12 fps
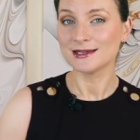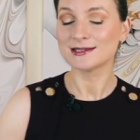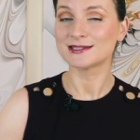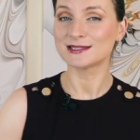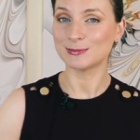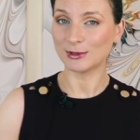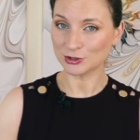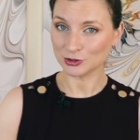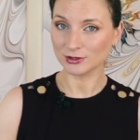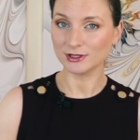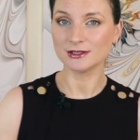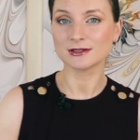
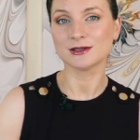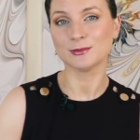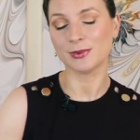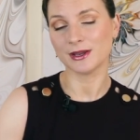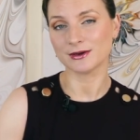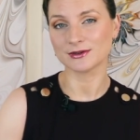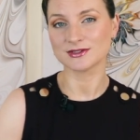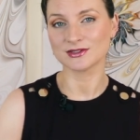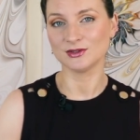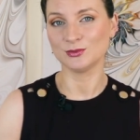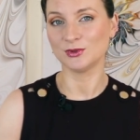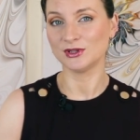especially in
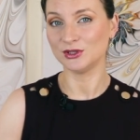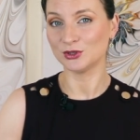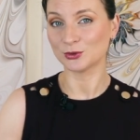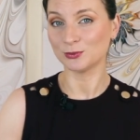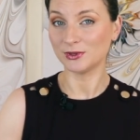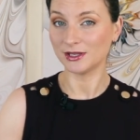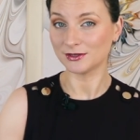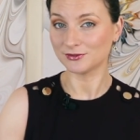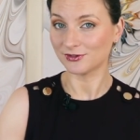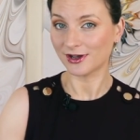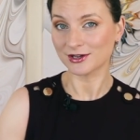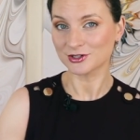comparison with European
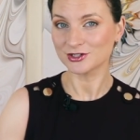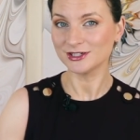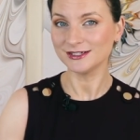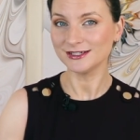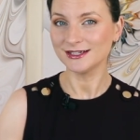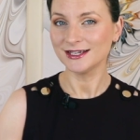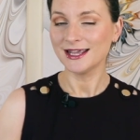fashion?